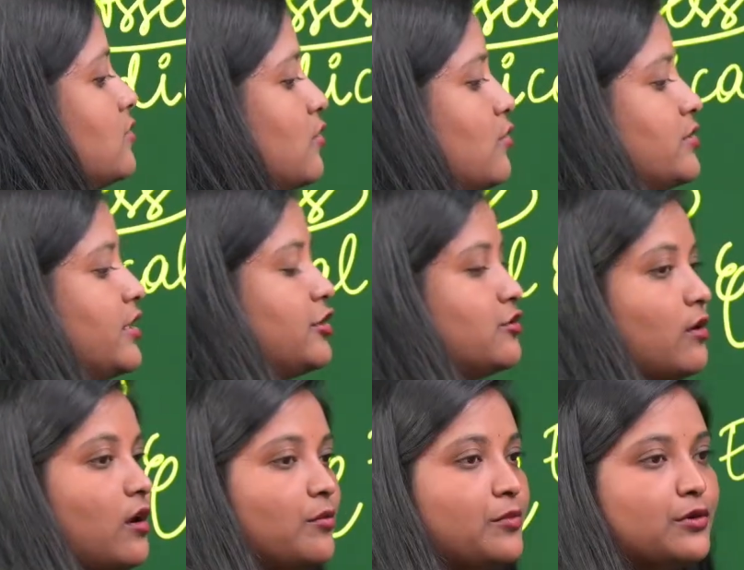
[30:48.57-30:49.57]
sexual
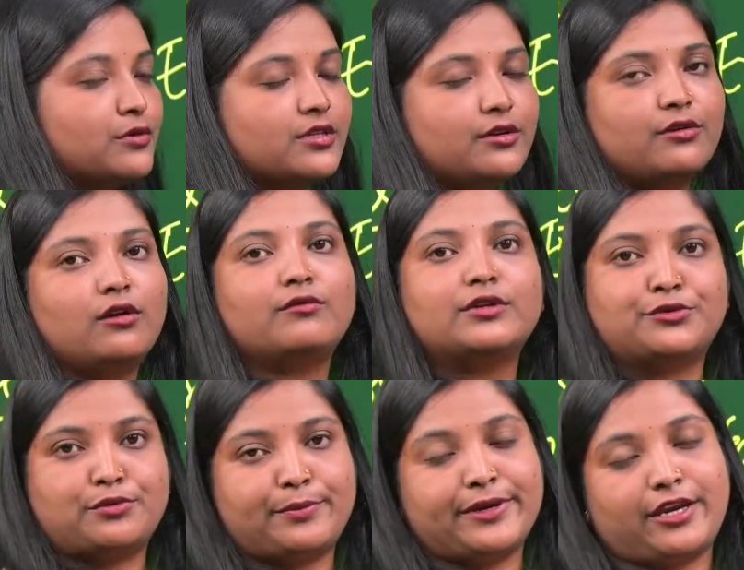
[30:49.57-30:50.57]
abuse and all which will be
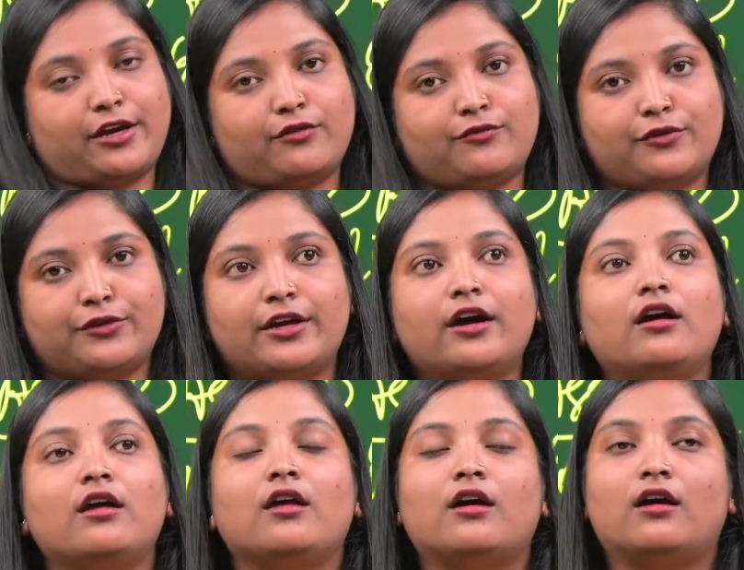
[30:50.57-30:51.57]
taken for the
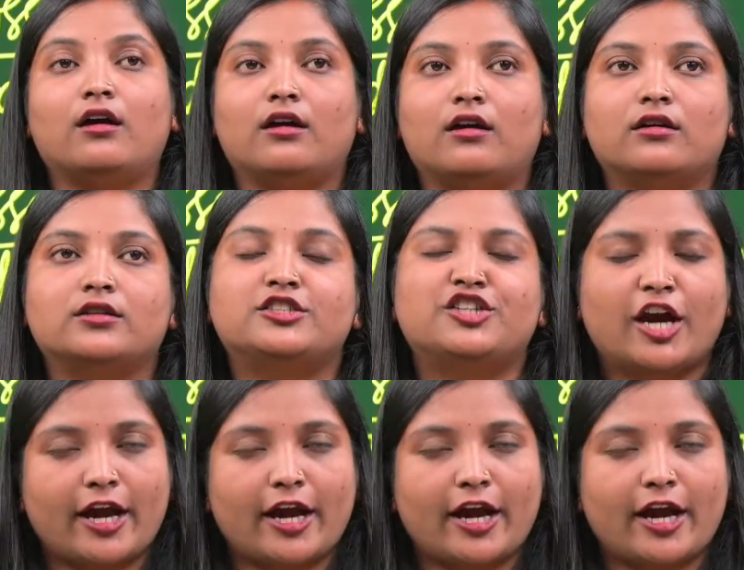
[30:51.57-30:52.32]
child.